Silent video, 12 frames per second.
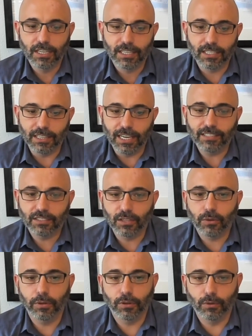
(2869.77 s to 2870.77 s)
then that's the
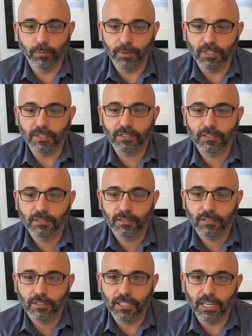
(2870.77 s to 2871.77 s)
critical piece.
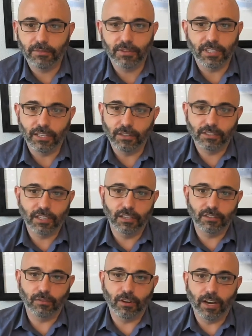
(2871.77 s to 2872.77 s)
And everything else
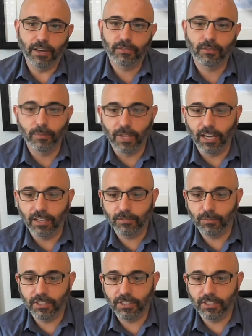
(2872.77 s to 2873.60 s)
kind of derives from that.